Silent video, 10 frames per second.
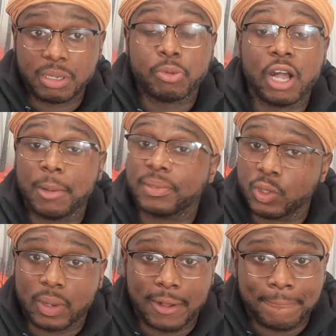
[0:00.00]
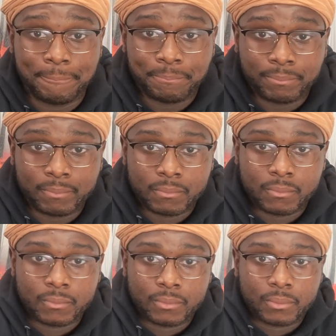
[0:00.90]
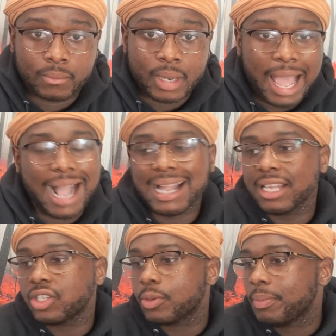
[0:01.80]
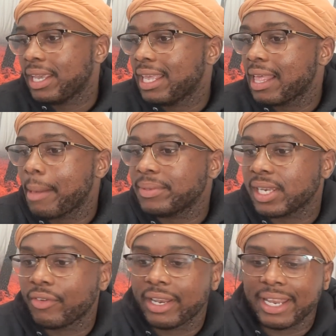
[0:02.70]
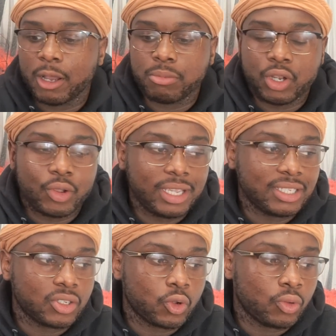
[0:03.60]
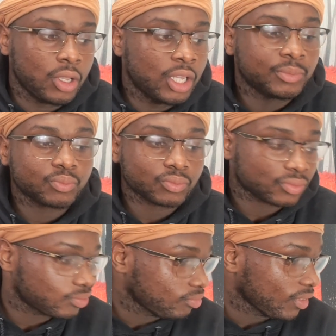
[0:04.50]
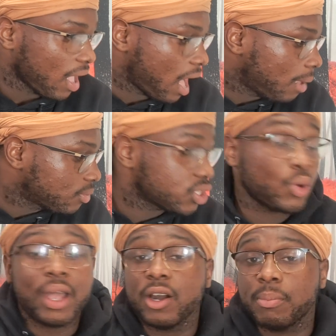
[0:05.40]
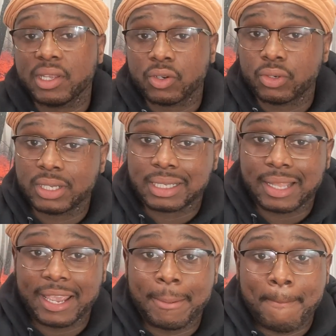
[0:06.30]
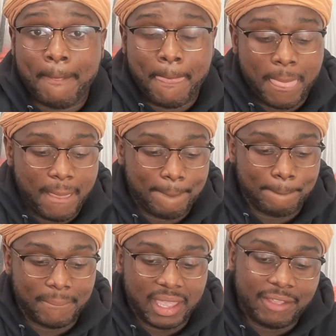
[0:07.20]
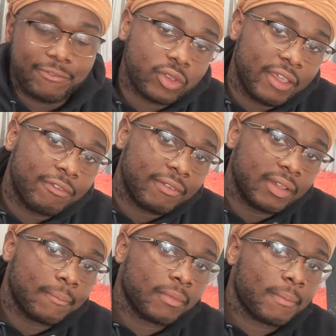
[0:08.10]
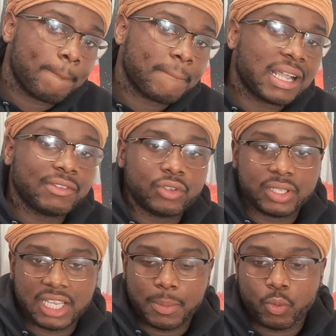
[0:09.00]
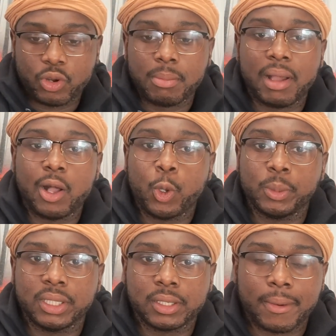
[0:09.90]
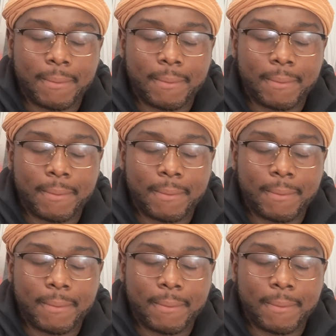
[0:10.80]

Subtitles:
people helping you out. I got some, man. I'm saying right now, bro. I'm so hell bent on this. Like, if I give you an example, one of my homies